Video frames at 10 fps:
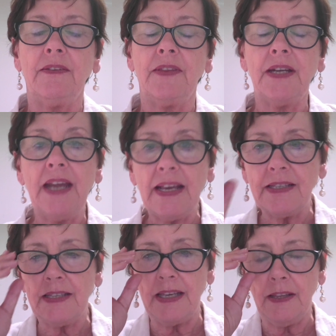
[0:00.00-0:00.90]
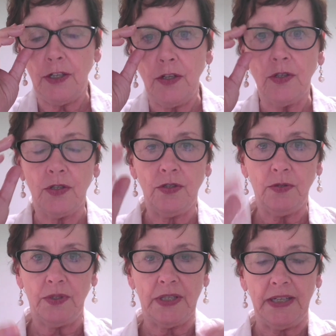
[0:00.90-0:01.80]
the next thing that you can
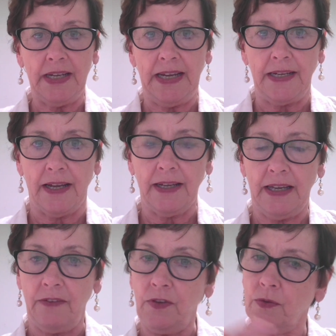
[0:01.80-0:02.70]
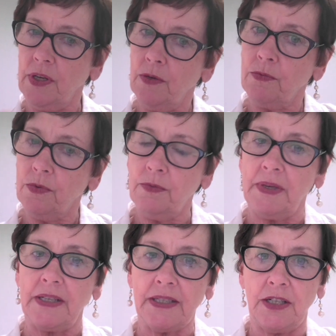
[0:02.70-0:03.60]
do as a leader, if you're in a room
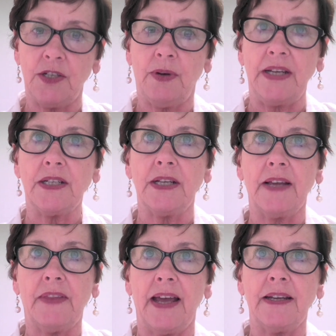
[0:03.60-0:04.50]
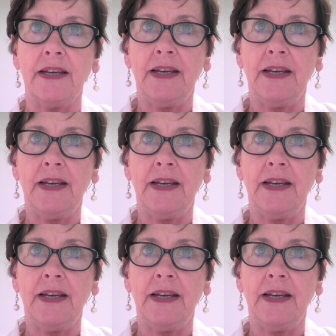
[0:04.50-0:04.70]
in a situation like that,